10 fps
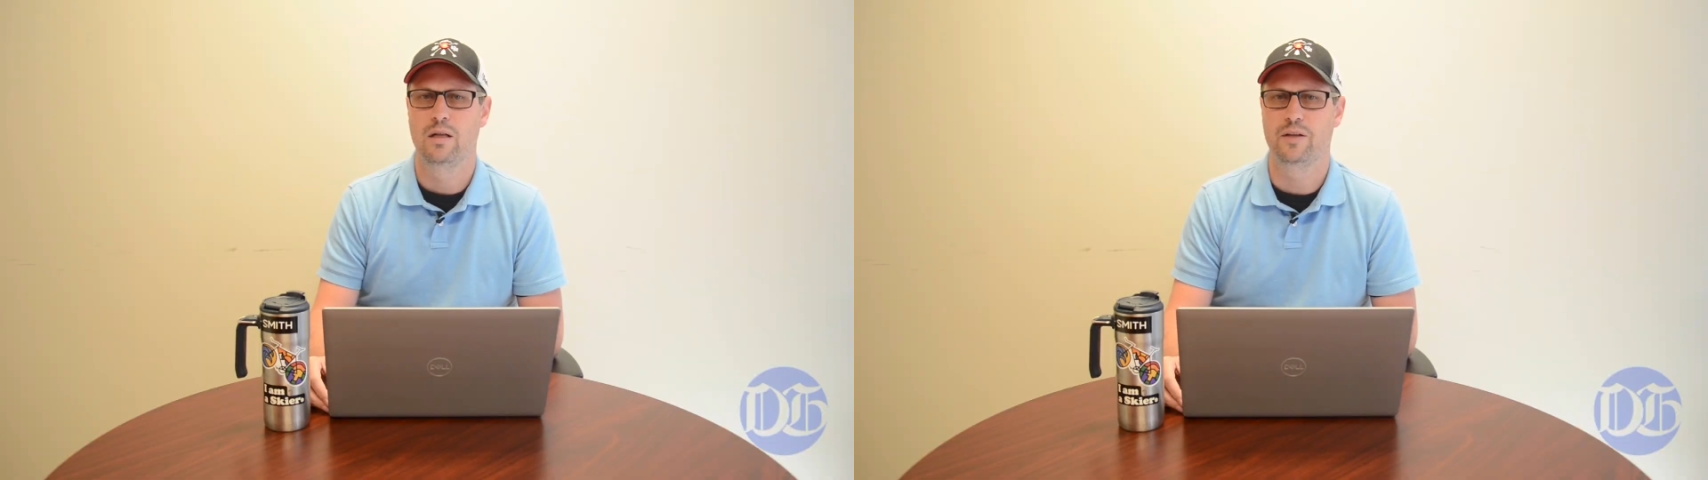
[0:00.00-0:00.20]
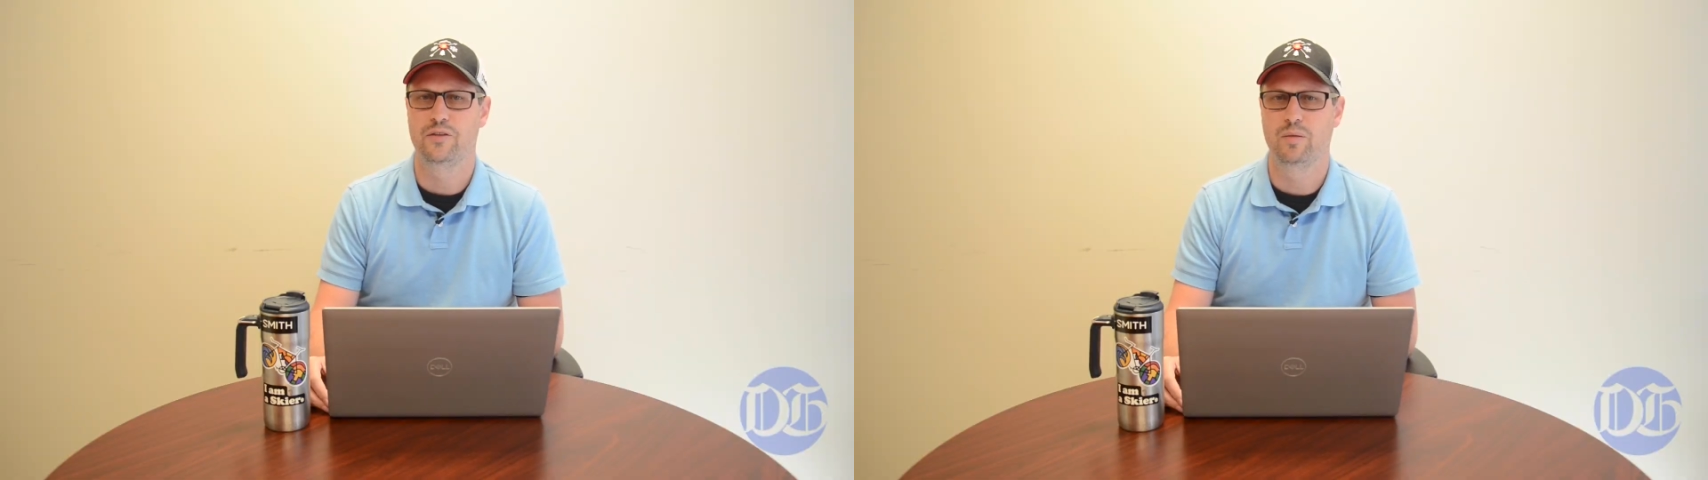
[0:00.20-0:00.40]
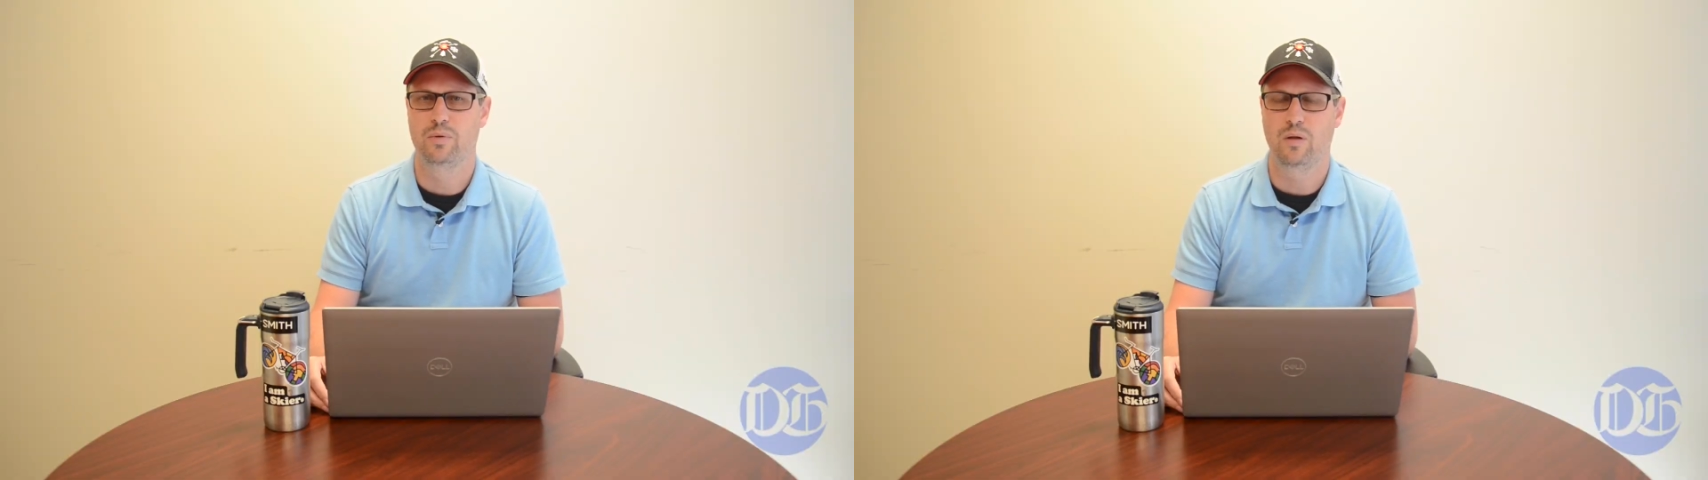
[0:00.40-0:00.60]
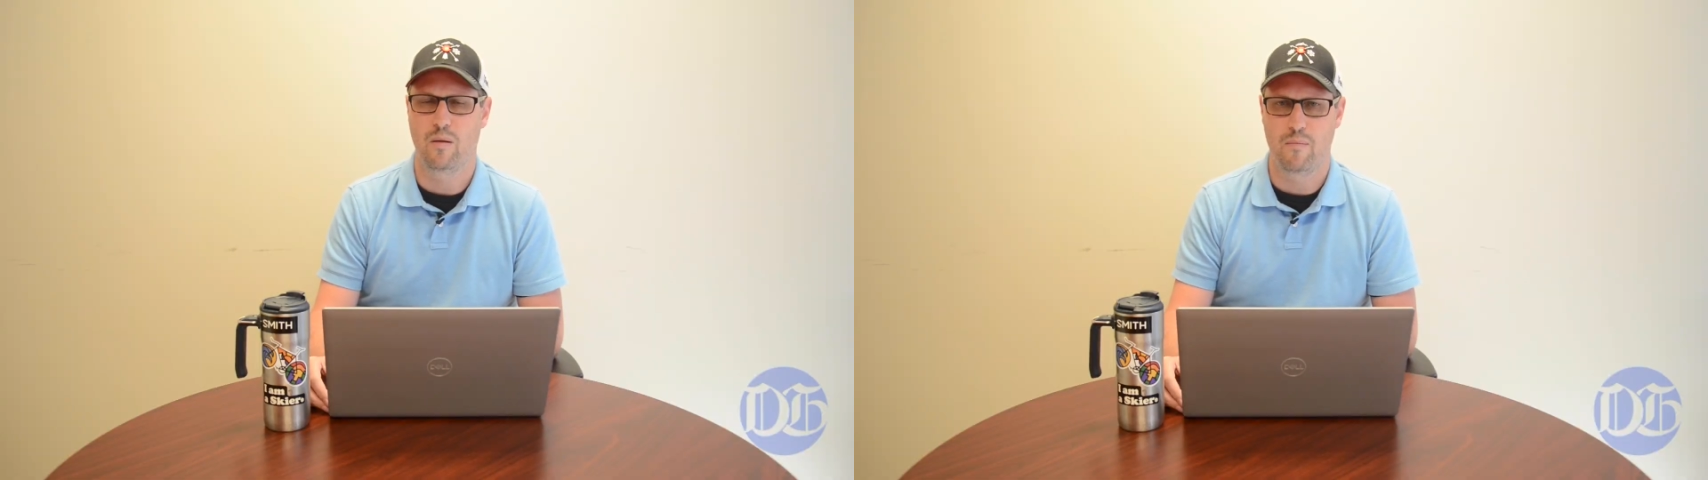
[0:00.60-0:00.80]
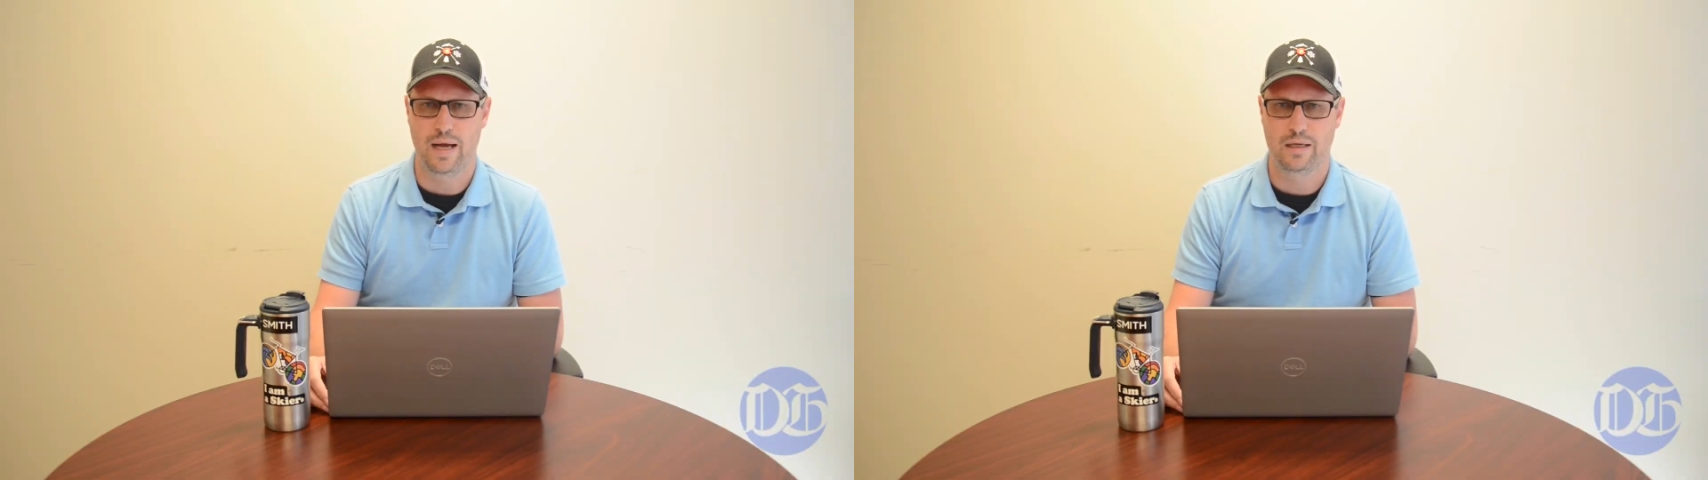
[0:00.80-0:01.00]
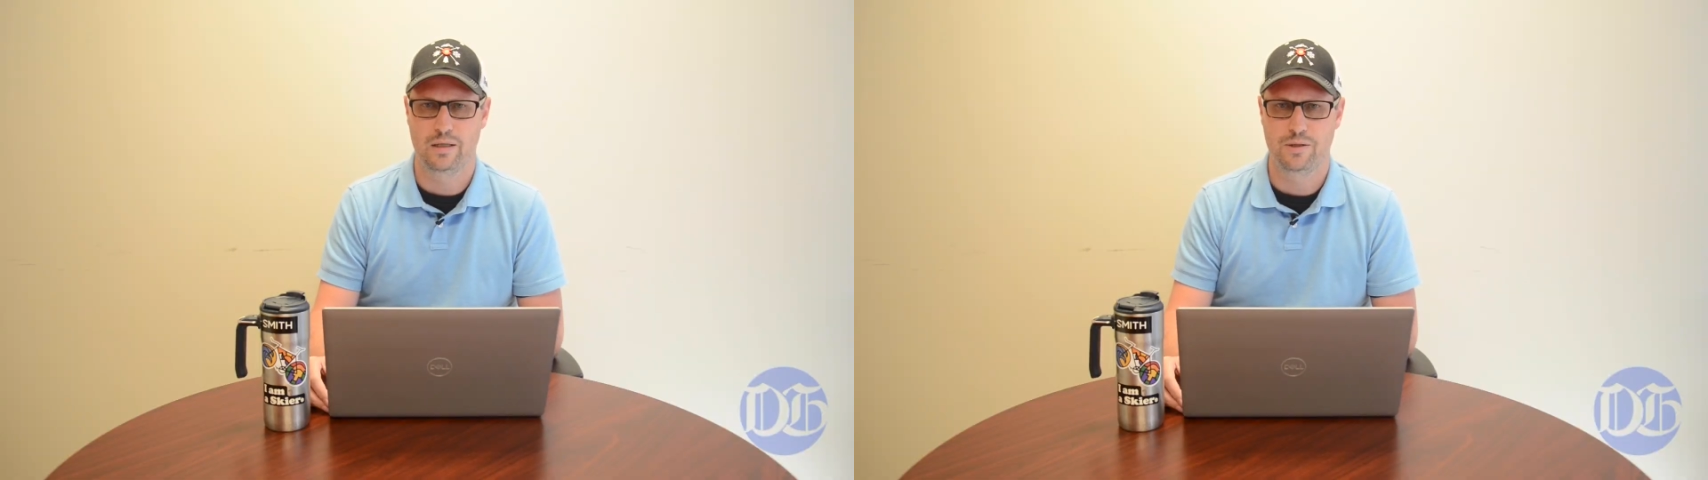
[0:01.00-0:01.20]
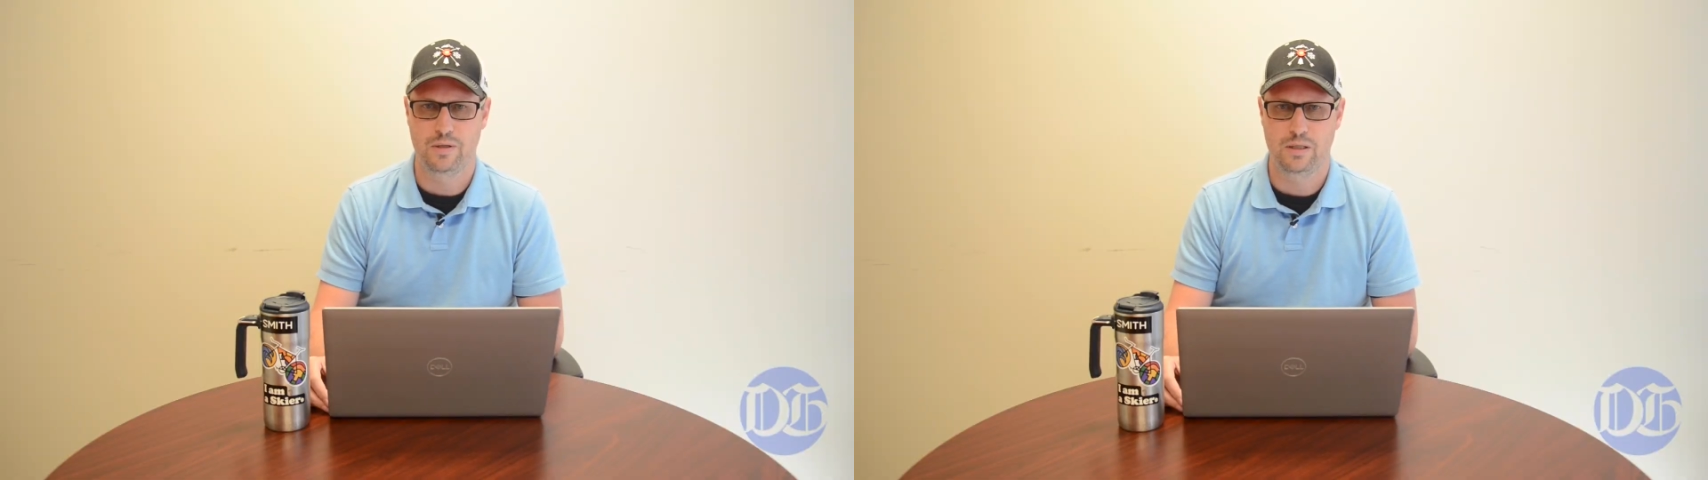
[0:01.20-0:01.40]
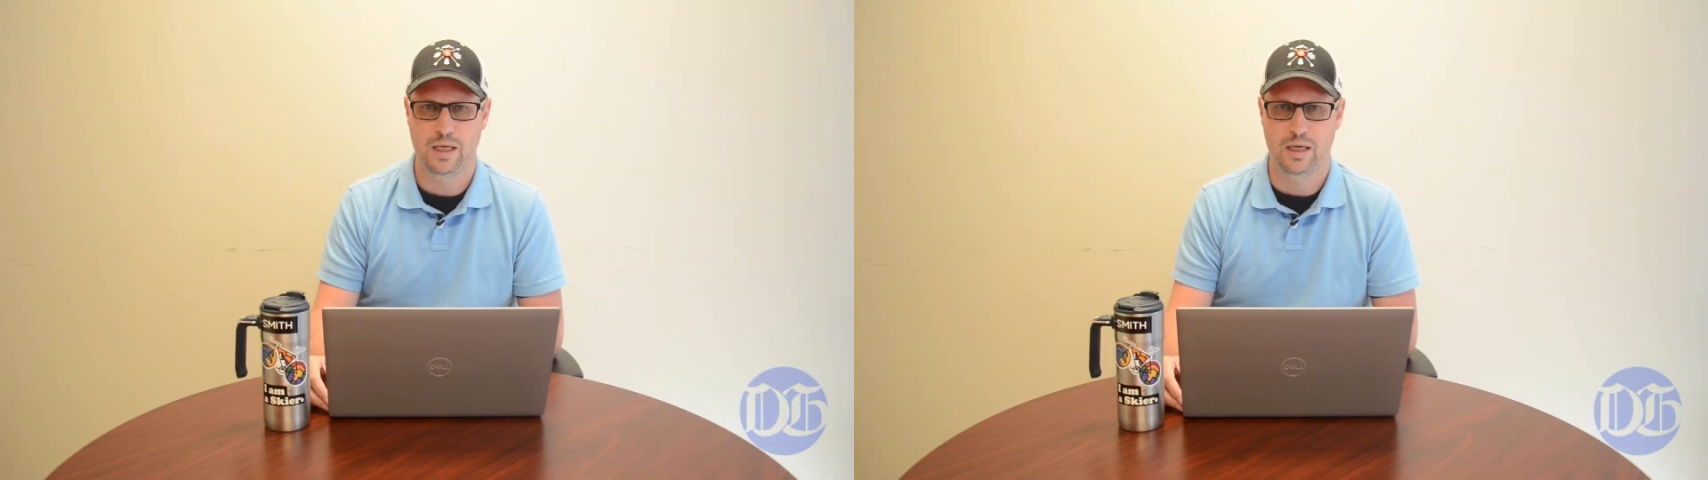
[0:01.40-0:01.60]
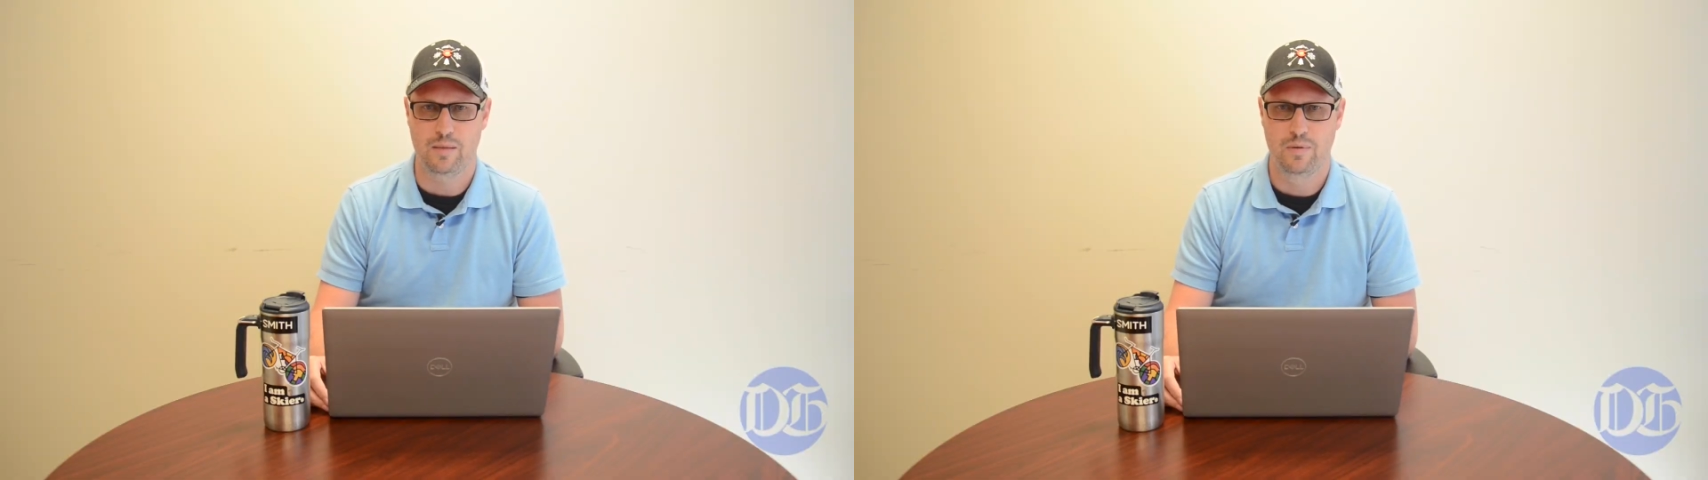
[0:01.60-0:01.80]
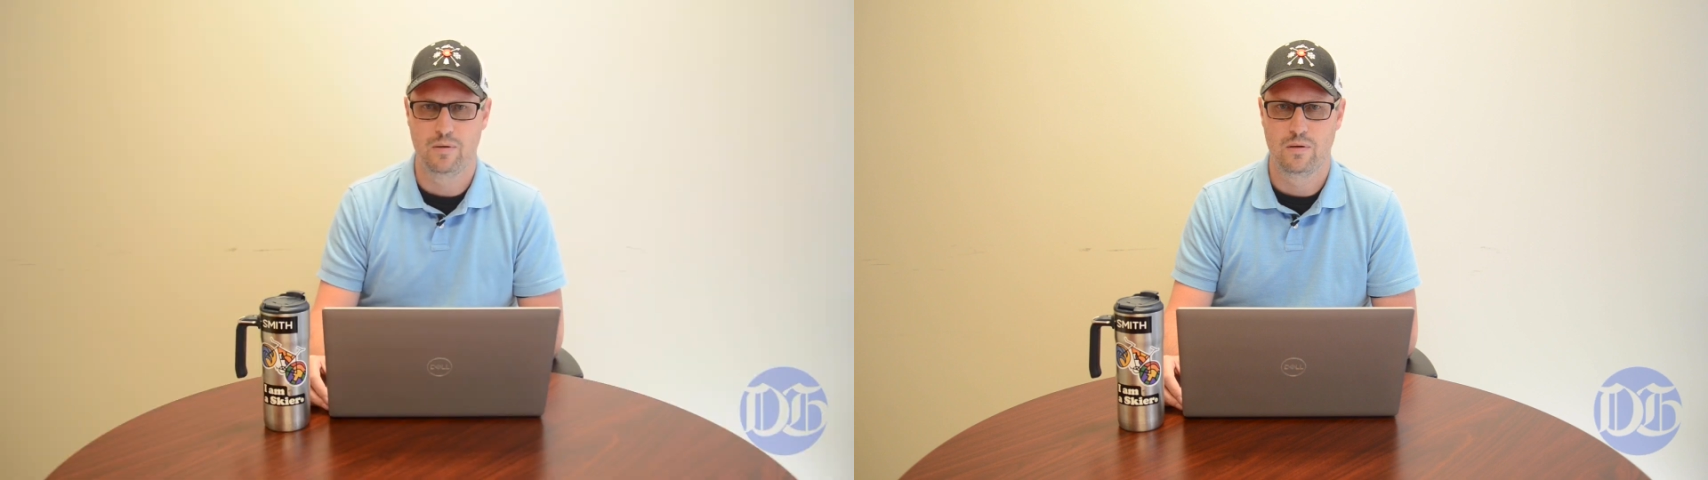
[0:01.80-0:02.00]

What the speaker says: a simple backcountry setup